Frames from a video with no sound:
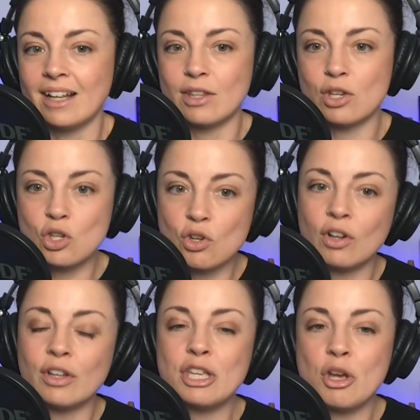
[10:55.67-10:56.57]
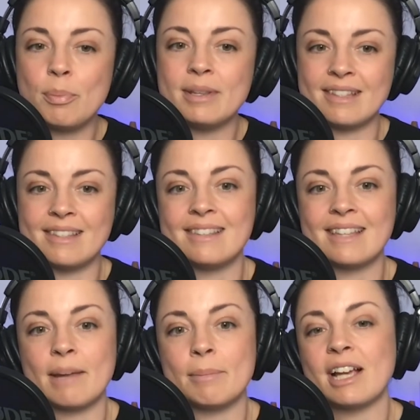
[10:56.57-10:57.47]
the stronger your business is
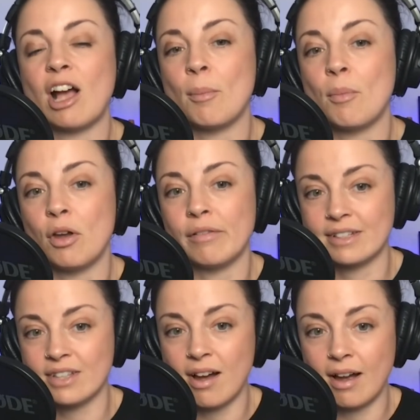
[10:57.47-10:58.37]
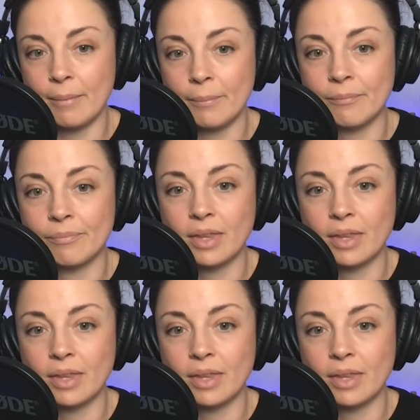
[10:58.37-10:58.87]
going to become over time.